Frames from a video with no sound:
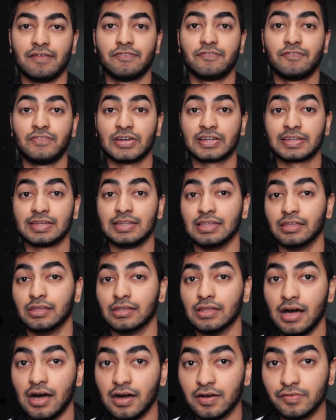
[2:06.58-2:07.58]
I freaking
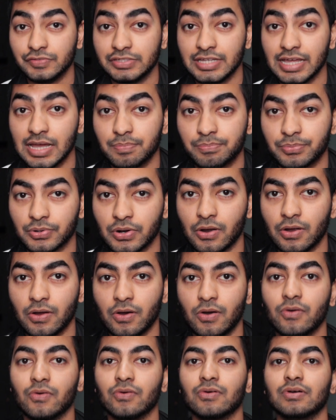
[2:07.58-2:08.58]
loved it,
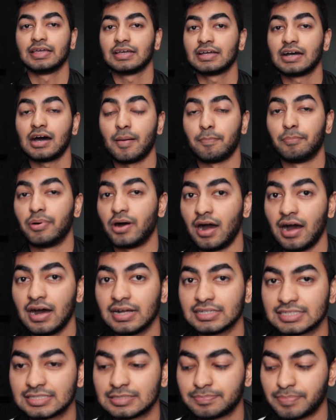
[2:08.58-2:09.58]
bro. They got
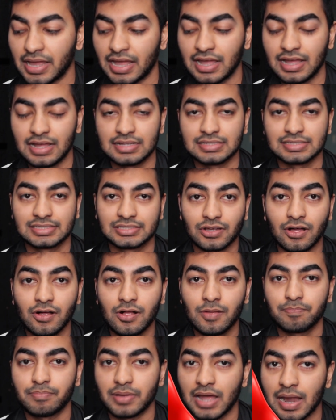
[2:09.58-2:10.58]
pots, pans,
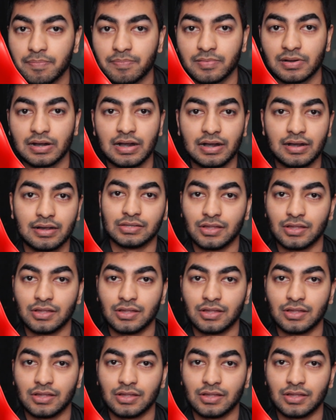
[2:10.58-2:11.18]
salt, pepper,